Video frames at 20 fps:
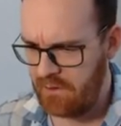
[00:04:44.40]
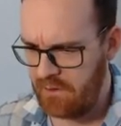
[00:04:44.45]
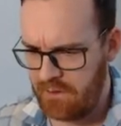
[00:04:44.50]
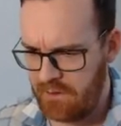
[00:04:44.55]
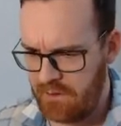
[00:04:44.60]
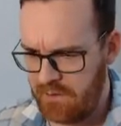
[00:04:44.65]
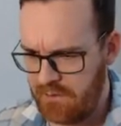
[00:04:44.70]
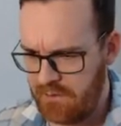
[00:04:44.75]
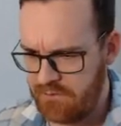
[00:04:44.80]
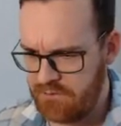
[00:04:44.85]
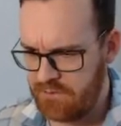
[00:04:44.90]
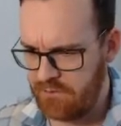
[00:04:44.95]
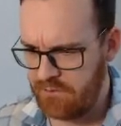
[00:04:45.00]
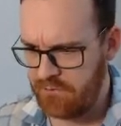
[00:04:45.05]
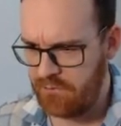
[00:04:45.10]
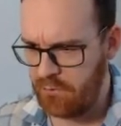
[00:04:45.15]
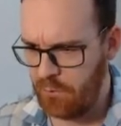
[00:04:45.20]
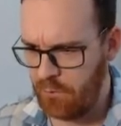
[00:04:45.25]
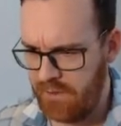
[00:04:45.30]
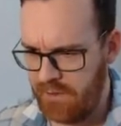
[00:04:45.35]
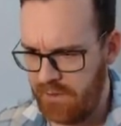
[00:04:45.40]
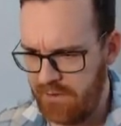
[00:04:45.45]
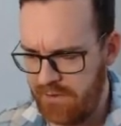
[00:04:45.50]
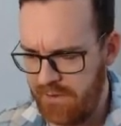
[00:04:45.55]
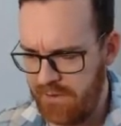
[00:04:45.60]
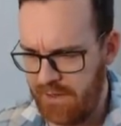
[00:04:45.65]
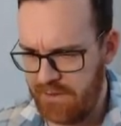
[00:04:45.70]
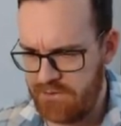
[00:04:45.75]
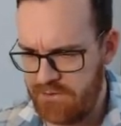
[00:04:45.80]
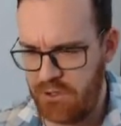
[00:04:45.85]
Uh, so if you went in
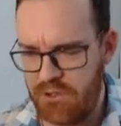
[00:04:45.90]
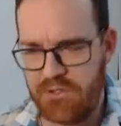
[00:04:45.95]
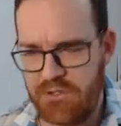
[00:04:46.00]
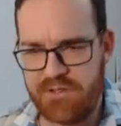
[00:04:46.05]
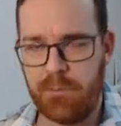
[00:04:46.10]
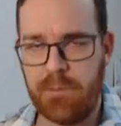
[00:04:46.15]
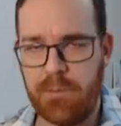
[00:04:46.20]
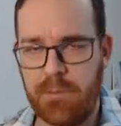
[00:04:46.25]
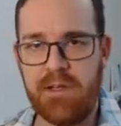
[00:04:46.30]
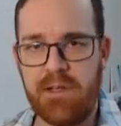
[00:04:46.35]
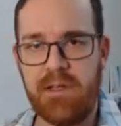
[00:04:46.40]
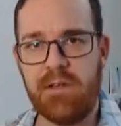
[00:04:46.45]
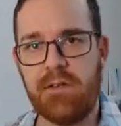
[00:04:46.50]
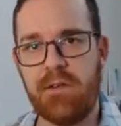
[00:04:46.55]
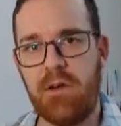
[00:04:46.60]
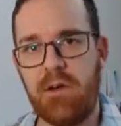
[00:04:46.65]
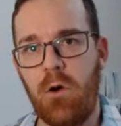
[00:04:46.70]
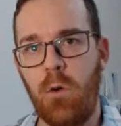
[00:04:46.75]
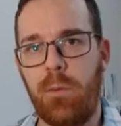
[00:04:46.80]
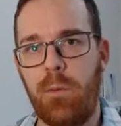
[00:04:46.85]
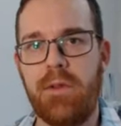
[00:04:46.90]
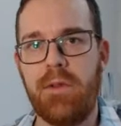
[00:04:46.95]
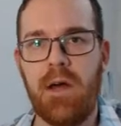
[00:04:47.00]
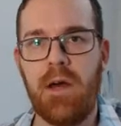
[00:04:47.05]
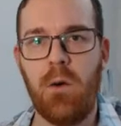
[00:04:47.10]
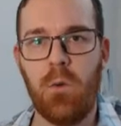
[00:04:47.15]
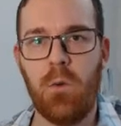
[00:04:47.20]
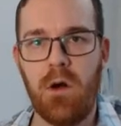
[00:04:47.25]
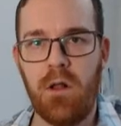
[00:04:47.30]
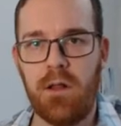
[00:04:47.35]
that, so you simply need to open
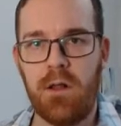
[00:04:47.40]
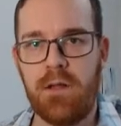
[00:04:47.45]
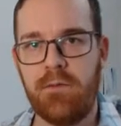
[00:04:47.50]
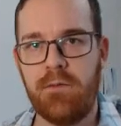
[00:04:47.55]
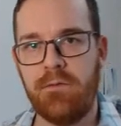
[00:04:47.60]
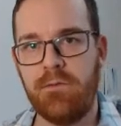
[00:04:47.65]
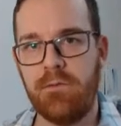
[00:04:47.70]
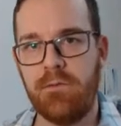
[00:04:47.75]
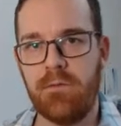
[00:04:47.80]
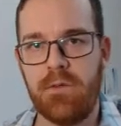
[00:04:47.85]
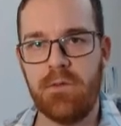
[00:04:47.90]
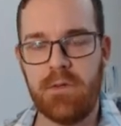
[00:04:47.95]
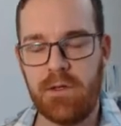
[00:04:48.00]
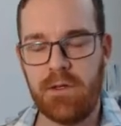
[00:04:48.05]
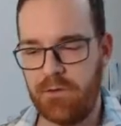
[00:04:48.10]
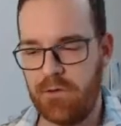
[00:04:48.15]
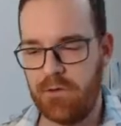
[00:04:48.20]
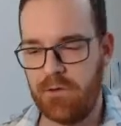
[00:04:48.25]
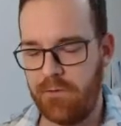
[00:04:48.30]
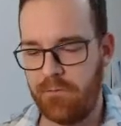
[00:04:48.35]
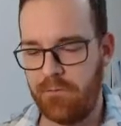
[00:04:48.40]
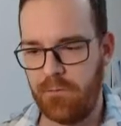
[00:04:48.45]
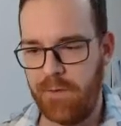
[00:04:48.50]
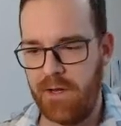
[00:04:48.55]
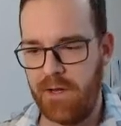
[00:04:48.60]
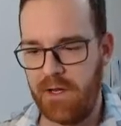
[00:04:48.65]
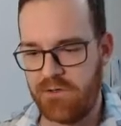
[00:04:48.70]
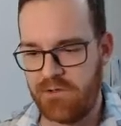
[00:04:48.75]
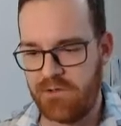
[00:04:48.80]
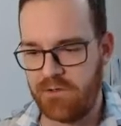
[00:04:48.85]
that wallet, enter
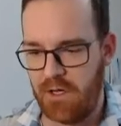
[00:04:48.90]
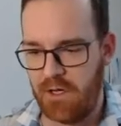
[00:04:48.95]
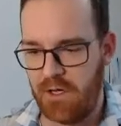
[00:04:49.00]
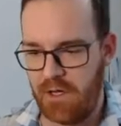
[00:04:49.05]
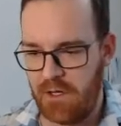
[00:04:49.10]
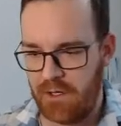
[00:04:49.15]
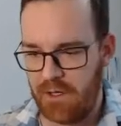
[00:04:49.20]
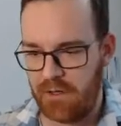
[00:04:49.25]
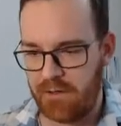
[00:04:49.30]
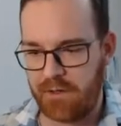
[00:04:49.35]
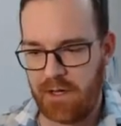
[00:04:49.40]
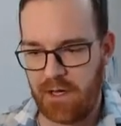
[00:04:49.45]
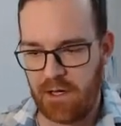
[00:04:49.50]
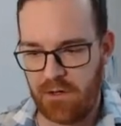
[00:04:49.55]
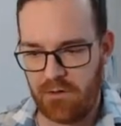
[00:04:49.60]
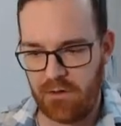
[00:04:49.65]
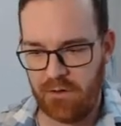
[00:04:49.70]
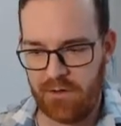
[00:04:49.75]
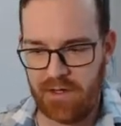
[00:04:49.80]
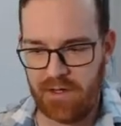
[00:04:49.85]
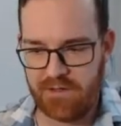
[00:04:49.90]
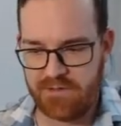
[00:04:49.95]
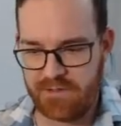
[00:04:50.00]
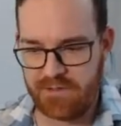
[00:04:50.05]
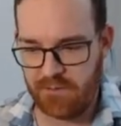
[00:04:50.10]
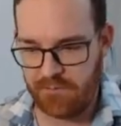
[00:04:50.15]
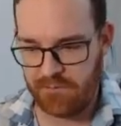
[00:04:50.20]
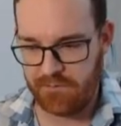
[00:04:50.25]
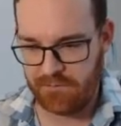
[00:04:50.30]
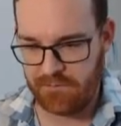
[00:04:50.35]
information, uh, gather all that
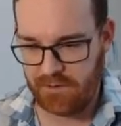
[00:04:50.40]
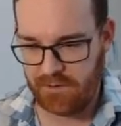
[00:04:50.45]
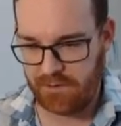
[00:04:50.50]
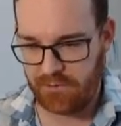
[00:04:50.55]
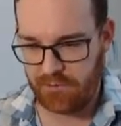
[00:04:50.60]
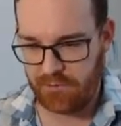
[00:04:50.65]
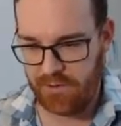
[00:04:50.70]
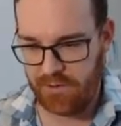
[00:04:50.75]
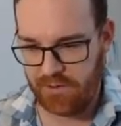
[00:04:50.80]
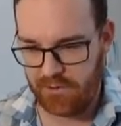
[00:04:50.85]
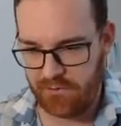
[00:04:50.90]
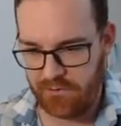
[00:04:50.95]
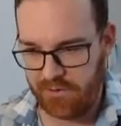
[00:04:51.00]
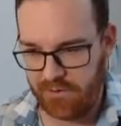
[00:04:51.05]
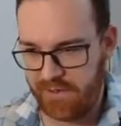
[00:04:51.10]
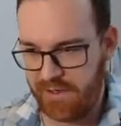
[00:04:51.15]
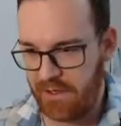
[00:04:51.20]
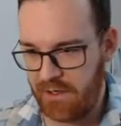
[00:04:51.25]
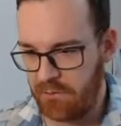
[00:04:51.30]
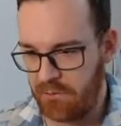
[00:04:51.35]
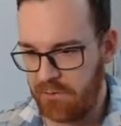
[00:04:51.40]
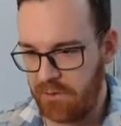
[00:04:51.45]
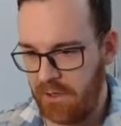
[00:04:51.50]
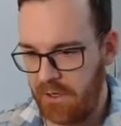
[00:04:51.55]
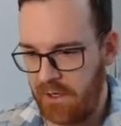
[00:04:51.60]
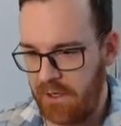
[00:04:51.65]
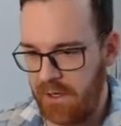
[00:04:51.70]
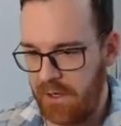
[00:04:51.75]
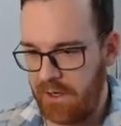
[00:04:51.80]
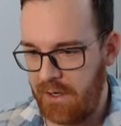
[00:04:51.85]
stuff, uh, creating your account,
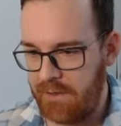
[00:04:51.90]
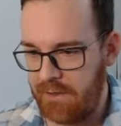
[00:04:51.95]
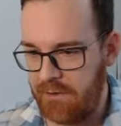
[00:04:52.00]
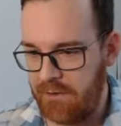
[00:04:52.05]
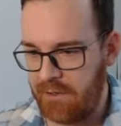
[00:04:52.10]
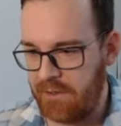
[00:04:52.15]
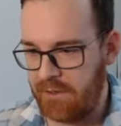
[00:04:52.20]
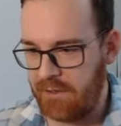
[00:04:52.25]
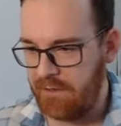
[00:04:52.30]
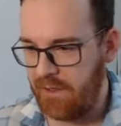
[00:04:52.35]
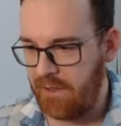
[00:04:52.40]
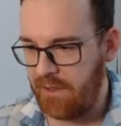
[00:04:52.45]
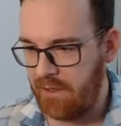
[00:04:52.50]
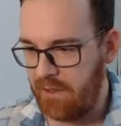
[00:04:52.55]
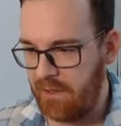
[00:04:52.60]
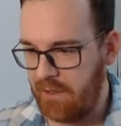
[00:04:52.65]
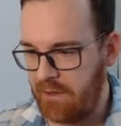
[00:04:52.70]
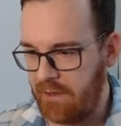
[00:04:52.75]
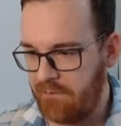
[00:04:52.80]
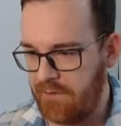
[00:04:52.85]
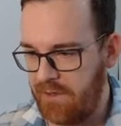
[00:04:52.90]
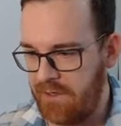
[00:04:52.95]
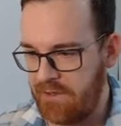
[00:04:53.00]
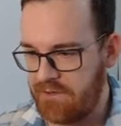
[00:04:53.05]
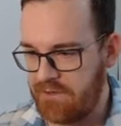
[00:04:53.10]
and then you can uh, have that